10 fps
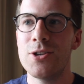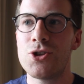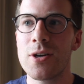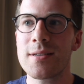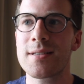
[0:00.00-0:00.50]

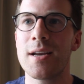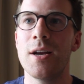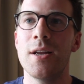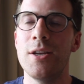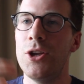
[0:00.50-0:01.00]
Just
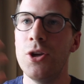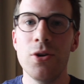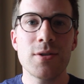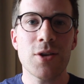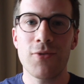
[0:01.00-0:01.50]

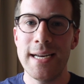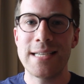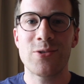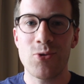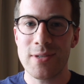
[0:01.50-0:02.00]
use the
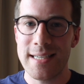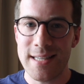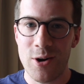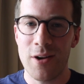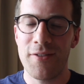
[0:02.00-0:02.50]
resources
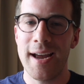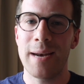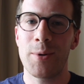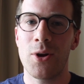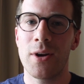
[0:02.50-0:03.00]
that are
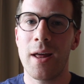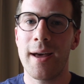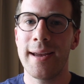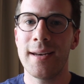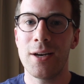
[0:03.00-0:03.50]
available
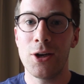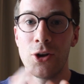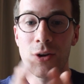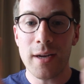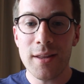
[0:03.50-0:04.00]
online.
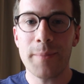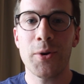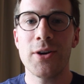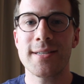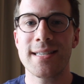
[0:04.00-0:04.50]
Look at the
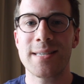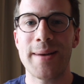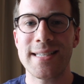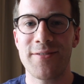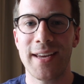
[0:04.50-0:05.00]
person's
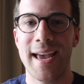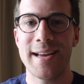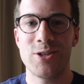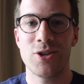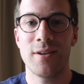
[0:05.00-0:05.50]

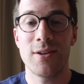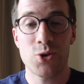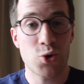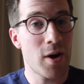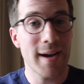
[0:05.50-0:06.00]
specification and
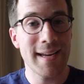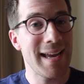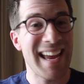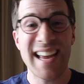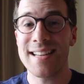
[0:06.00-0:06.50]
try
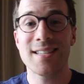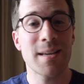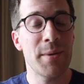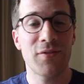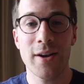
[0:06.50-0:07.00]
hit
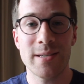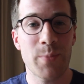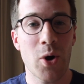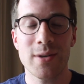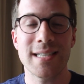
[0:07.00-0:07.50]
some of those
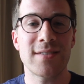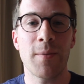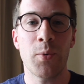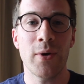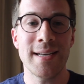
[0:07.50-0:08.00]
boxes for
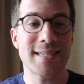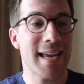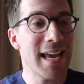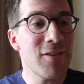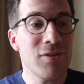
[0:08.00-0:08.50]
points.
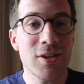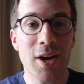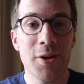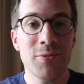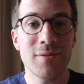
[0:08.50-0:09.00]
If you
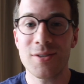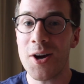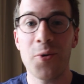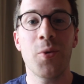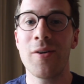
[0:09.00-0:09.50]

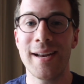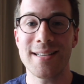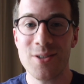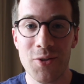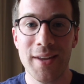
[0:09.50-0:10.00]
don't worry.
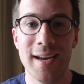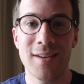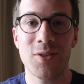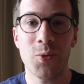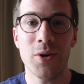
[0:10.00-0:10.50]
It's not the end
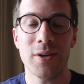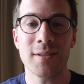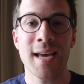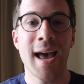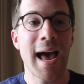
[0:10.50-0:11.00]
of the
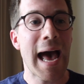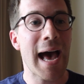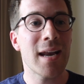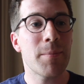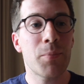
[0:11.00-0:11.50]
world.
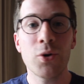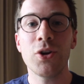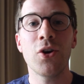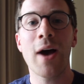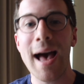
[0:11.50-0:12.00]
And
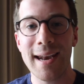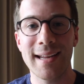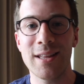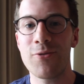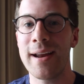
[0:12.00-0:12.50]
put your hat
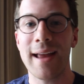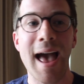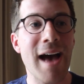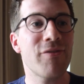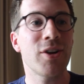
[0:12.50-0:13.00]
in the ring.
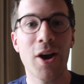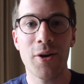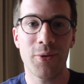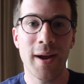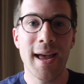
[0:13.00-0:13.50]
Have a go.